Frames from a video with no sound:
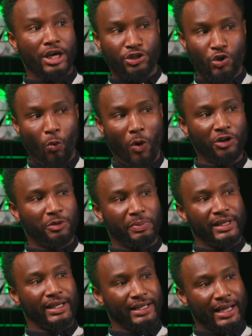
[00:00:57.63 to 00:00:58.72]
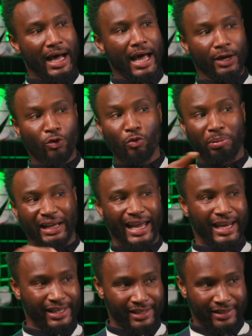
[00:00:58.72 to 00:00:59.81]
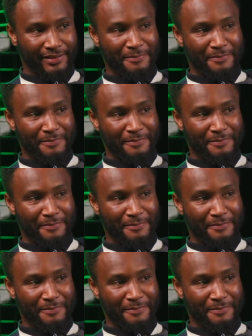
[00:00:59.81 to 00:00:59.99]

You want to be that guy who played